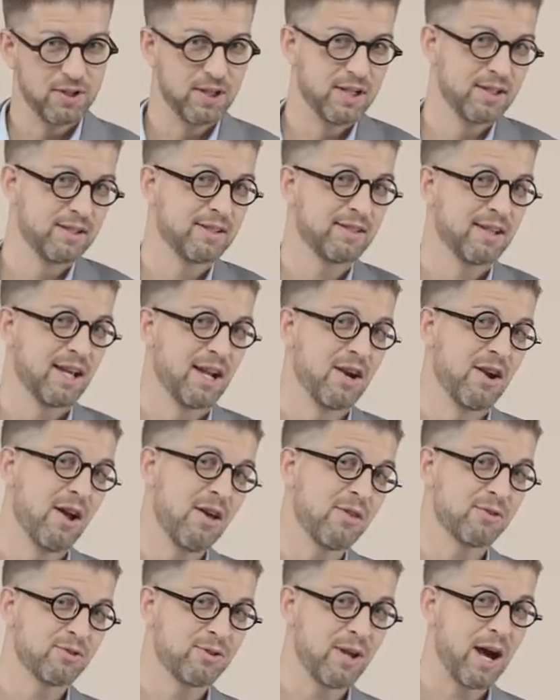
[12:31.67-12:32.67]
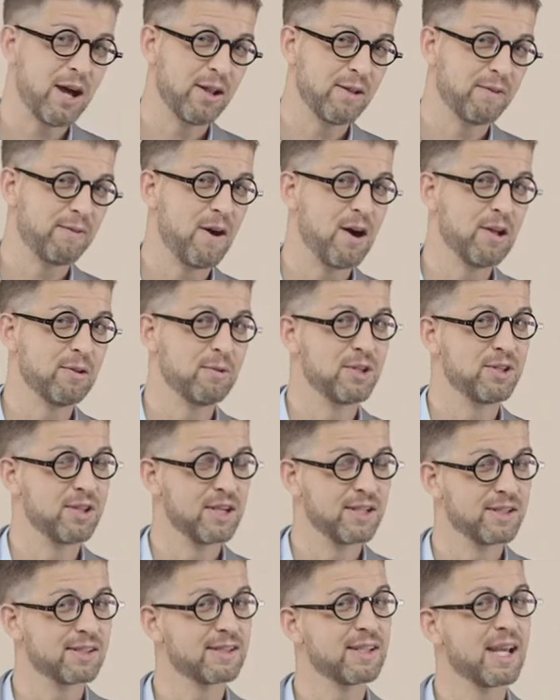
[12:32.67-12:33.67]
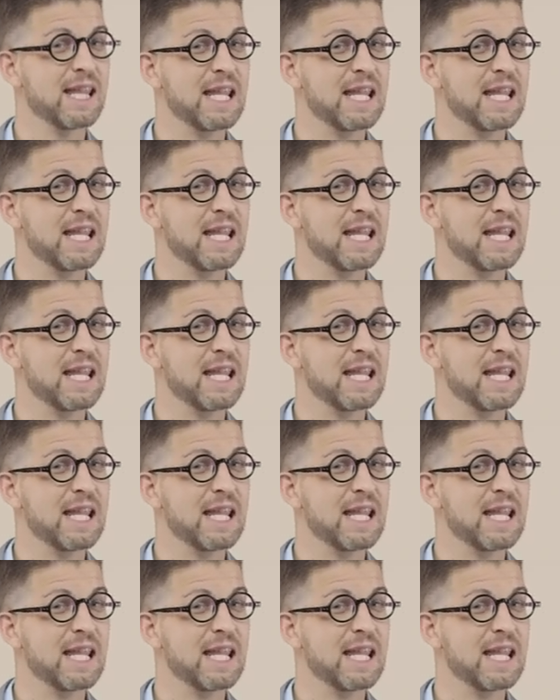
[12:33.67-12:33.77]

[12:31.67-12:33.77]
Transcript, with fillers: Jesus and another style of following Jesus,